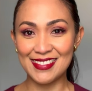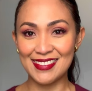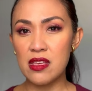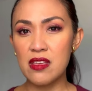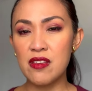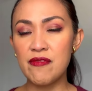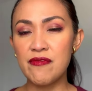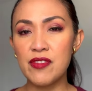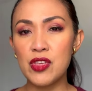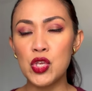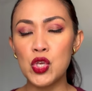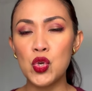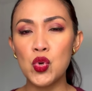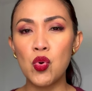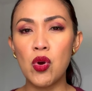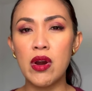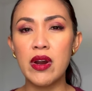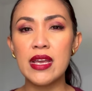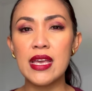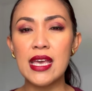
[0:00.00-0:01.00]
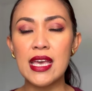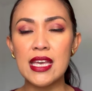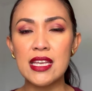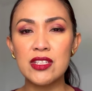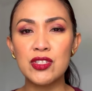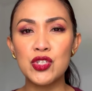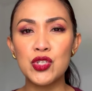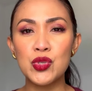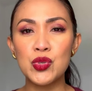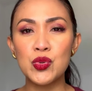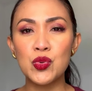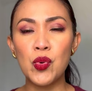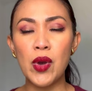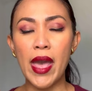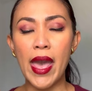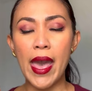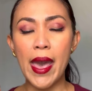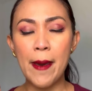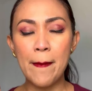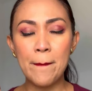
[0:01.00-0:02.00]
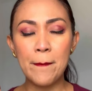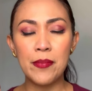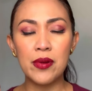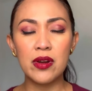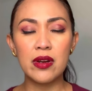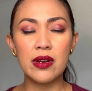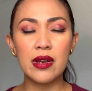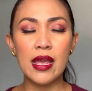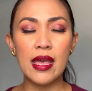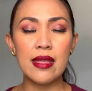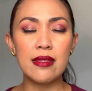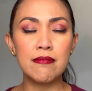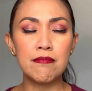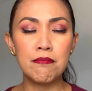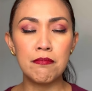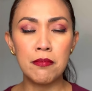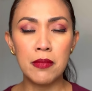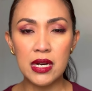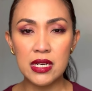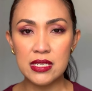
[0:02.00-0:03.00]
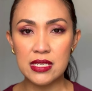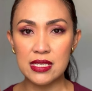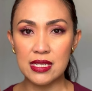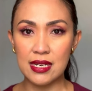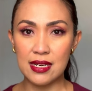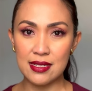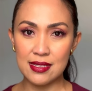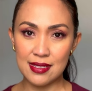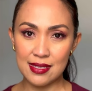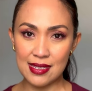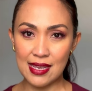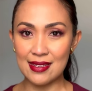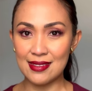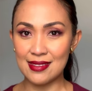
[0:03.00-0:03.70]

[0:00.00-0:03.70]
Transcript: if you are into amber and musk scent.